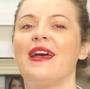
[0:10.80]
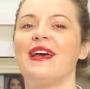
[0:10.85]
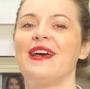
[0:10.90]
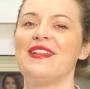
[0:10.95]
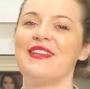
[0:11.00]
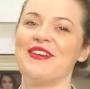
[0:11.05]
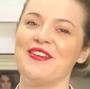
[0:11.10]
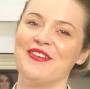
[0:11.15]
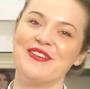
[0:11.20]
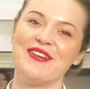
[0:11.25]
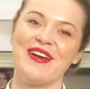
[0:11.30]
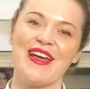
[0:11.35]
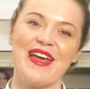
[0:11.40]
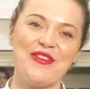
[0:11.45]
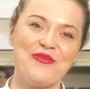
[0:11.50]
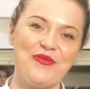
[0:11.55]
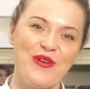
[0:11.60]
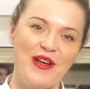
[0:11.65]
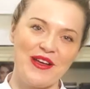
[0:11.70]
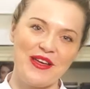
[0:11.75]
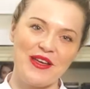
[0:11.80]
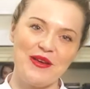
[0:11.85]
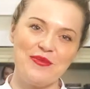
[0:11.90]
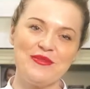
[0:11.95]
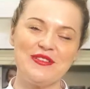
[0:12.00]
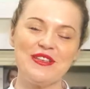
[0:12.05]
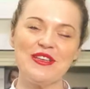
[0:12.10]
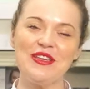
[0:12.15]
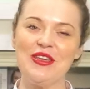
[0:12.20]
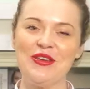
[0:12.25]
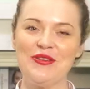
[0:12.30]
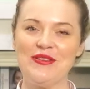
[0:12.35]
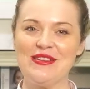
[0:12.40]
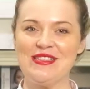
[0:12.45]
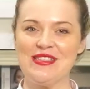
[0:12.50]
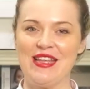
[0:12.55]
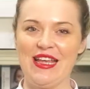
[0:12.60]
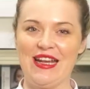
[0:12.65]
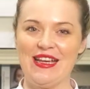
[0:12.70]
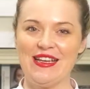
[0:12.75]
Hello and welcome to Q
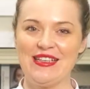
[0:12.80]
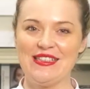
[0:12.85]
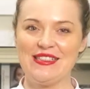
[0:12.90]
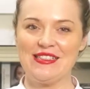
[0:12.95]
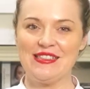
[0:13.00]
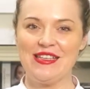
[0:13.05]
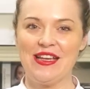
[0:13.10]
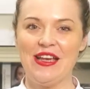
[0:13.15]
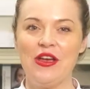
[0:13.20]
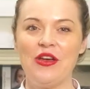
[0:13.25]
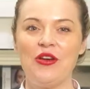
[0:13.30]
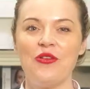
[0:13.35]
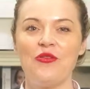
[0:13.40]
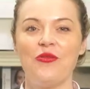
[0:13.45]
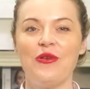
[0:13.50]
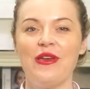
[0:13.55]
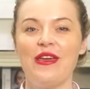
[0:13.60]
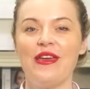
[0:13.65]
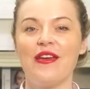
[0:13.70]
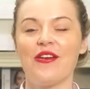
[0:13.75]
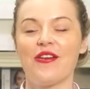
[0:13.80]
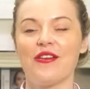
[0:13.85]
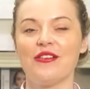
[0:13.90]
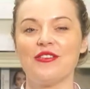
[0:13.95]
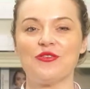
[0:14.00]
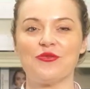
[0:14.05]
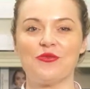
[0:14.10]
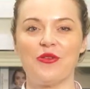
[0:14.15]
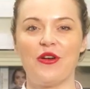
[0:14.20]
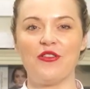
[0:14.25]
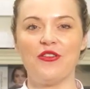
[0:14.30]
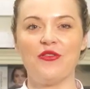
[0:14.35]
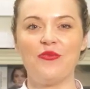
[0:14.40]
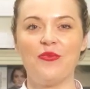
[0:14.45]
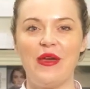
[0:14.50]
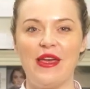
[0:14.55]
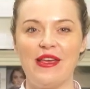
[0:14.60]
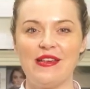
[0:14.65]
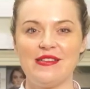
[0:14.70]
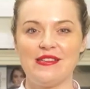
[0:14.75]
Esthetics. We are a
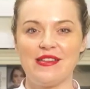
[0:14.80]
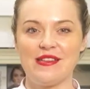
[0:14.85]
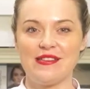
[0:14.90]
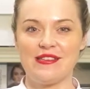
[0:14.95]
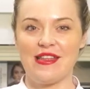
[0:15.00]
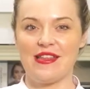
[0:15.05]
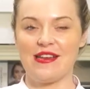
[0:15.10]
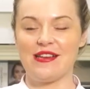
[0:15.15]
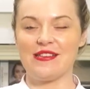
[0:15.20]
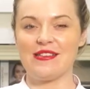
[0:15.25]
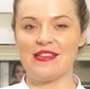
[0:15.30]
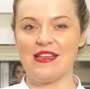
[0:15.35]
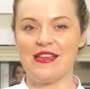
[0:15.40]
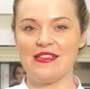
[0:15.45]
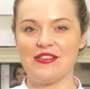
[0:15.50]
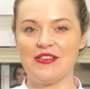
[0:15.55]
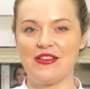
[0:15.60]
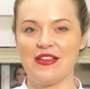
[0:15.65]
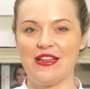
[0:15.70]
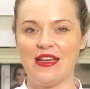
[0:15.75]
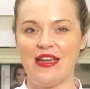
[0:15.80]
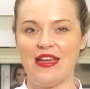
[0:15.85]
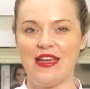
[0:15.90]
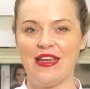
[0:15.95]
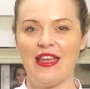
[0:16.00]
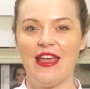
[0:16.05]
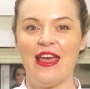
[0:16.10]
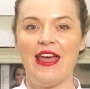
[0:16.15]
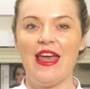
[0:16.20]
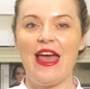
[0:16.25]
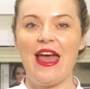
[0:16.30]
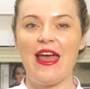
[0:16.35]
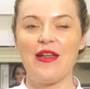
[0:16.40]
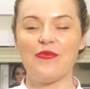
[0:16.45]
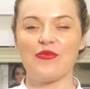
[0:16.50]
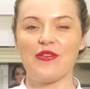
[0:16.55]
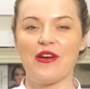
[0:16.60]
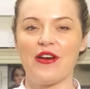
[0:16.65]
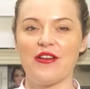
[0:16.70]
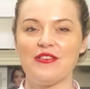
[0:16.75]
Toronto-based aesthetics laser clinic and
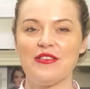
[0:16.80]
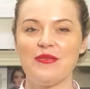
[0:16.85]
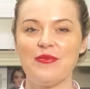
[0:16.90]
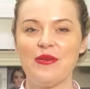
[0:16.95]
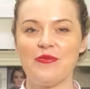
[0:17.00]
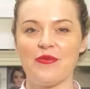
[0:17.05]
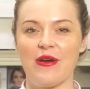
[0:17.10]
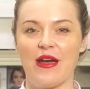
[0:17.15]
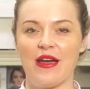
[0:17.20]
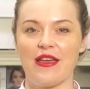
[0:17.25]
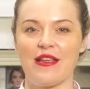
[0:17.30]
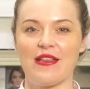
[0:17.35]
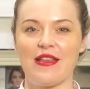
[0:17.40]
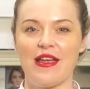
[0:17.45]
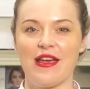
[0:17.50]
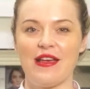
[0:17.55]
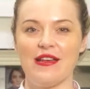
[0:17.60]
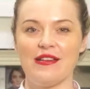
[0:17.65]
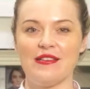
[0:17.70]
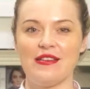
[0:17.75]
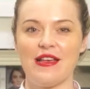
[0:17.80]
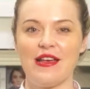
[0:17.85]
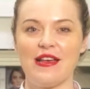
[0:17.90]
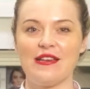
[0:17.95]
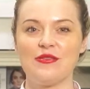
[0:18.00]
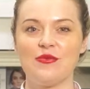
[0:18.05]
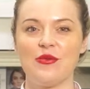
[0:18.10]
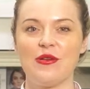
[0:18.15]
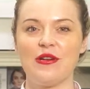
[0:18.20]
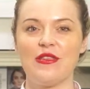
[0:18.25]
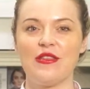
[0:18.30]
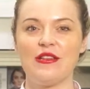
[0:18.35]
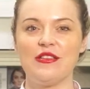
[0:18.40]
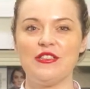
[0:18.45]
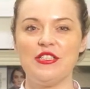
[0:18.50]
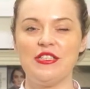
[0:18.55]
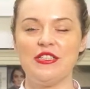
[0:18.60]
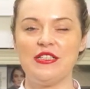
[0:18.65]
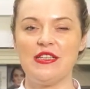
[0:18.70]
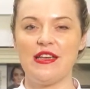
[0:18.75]
proud to be recognized as one of the
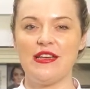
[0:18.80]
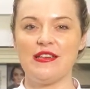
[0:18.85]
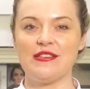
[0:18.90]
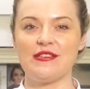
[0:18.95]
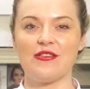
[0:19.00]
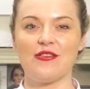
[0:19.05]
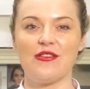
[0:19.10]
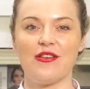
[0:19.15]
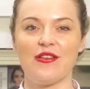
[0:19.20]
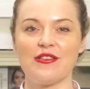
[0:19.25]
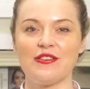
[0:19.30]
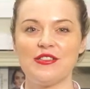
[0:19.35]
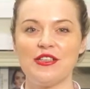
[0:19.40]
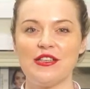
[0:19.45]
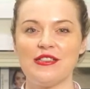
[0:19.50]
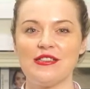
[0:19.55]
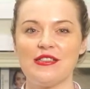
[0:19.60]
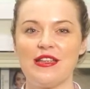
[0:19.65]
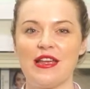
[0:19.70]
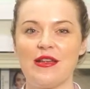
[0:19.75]
G T A's largest